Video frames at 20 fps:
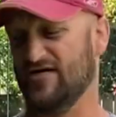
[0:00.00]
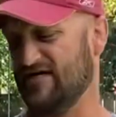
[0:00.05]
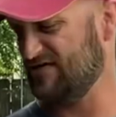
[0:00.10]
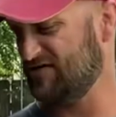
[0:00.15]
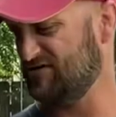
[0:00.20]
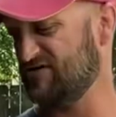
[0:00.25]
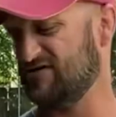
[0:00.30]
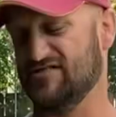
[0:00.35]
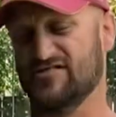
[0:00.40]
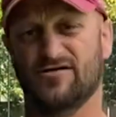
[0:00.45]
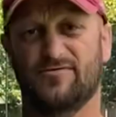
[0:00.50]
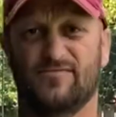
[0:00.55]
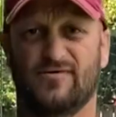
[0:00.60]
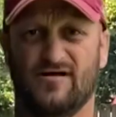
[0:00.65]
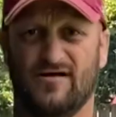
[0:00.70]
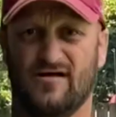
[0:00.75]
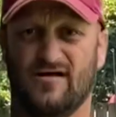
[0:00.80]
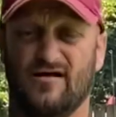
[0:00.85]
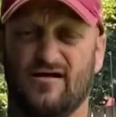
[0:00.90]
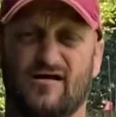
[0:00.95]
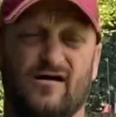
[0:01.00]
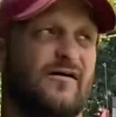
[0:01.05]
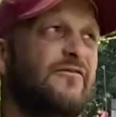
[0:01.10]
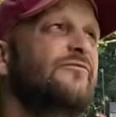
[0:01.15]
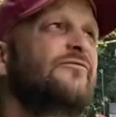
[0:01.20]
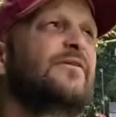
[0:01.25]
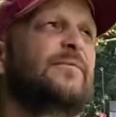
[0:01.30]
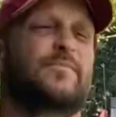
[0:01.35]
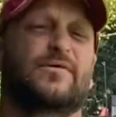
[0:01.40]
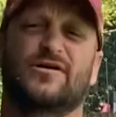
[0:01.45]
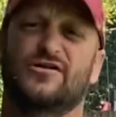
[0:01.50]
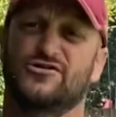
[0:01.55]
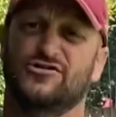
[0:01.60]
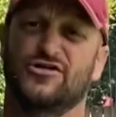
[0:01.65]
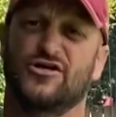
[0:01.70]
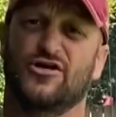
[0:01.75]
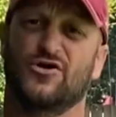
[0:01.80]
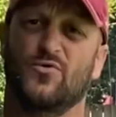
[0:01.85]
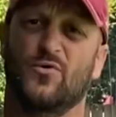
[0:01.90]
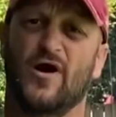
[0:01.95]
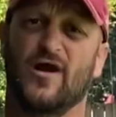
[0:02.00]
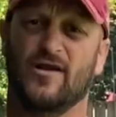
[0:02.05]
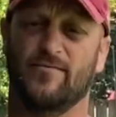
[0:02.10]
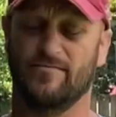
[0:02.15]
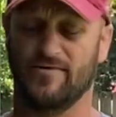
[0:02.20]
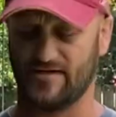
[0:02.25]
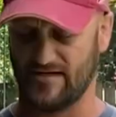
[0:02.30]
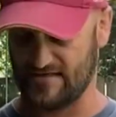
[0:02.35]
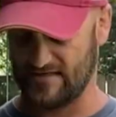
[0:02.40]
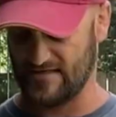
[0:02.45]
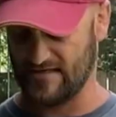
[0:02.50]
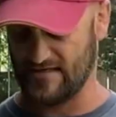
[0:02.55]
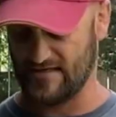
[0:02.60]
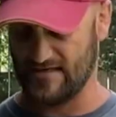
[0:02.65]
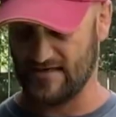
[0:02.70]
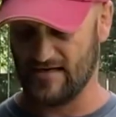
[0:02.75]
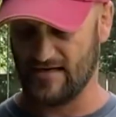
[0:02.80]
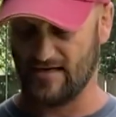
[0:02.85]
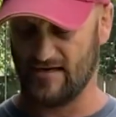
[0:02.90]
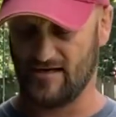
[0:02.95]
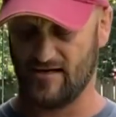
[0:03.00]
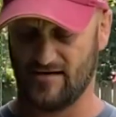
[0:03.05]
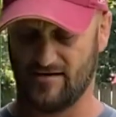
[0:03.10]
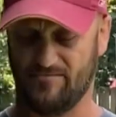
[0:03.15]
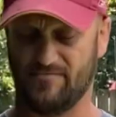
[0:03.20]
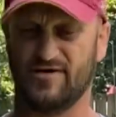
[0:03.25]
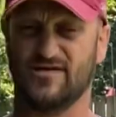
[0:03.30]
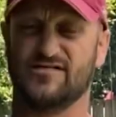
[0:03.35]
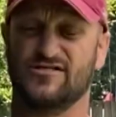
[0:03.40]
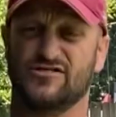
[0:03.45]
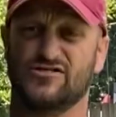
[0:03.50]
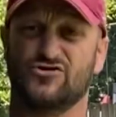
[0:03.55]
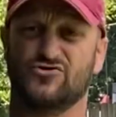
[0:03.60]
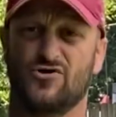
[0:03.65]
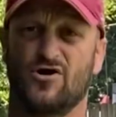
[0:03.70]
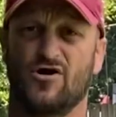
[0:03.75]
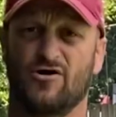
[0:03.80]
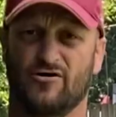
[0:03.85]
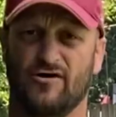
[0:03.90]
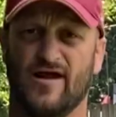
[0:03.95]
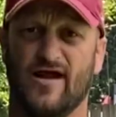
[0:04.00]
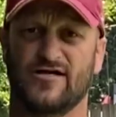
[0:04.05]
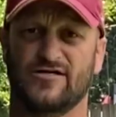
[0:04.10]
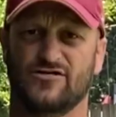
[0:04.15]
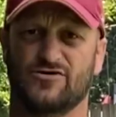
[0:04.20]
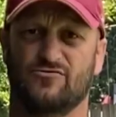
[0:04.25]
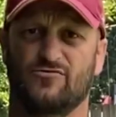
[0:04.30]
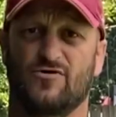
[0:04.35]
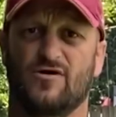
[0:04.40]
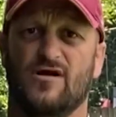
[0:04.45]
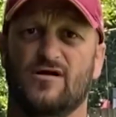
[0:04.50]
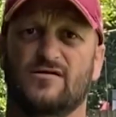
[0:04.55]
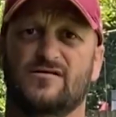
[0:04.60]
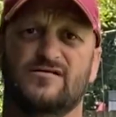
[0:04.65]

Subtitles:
I this on my flipping the jig quite a bit, but it's a stronger action rod.